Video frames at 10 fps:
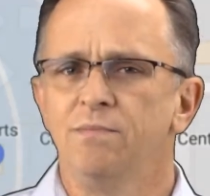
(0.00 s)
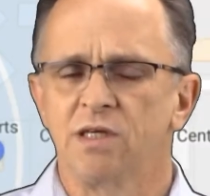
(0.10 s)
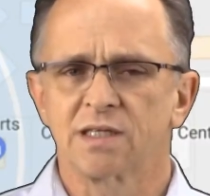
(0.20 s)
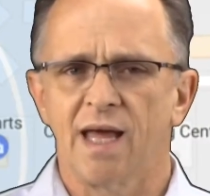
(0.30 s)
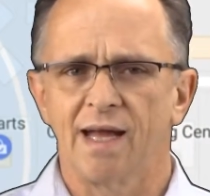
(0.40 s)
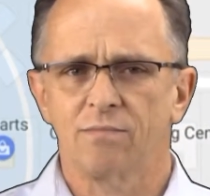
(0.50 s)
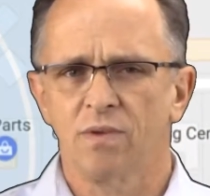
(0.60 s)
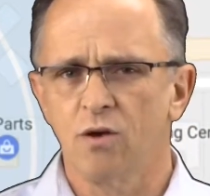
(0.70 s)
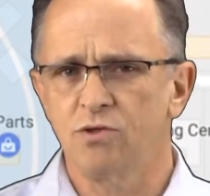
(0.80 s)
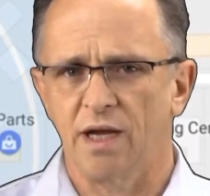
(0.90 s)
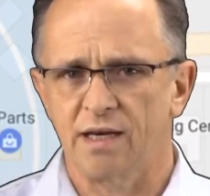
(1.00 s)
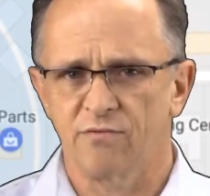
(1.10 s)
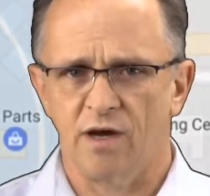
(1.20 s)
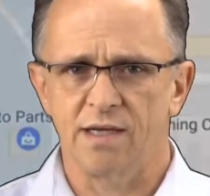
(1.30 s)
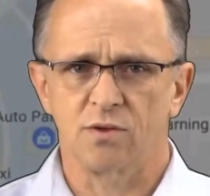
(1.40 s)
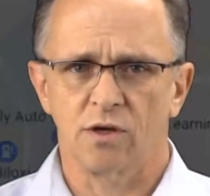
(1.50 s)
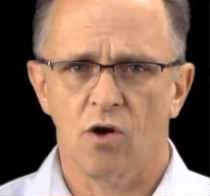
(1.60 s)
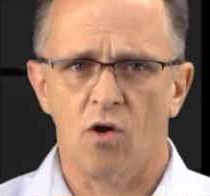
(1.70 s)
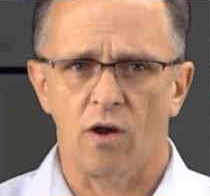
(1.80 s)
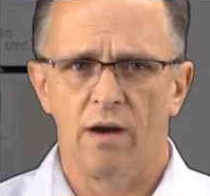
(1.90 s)
just like LoJack device on a
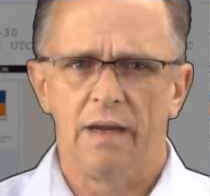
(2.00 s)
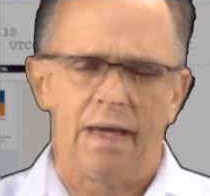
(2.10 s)
car.